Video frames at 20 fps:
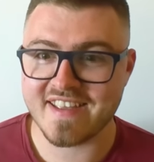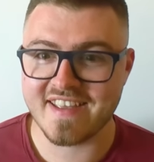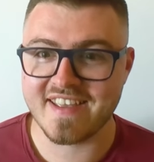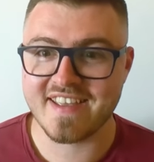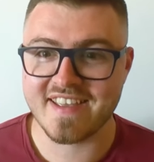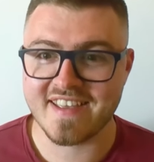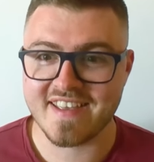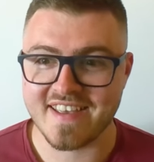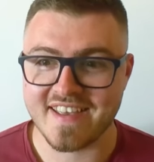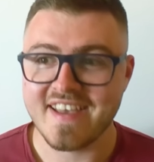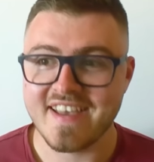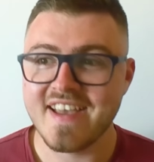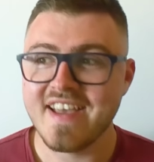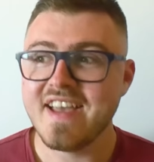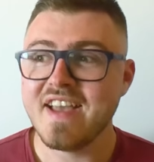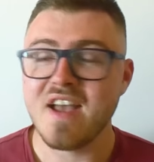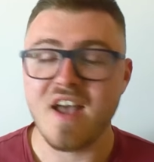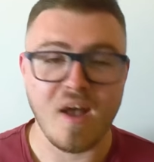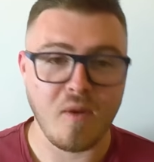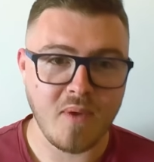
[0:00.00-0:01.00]

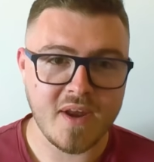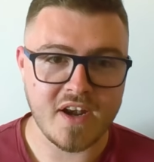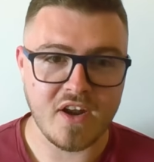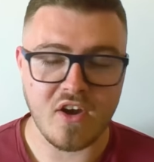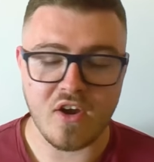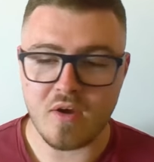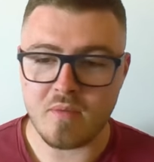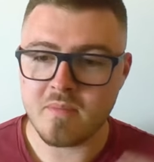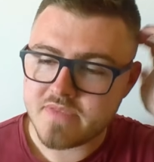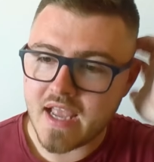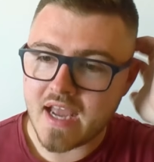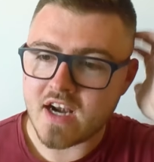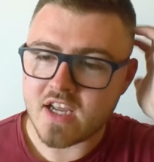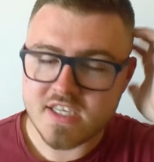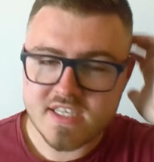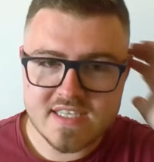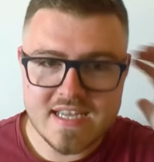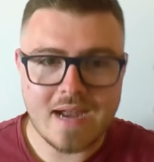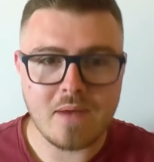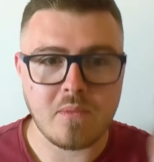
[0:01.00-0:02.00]
I went home and I
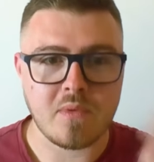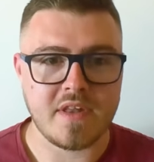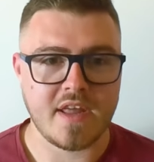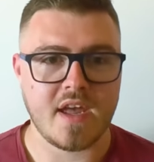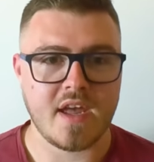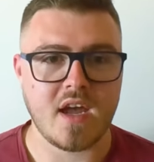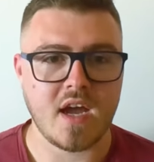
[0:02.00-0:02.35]
sat with it.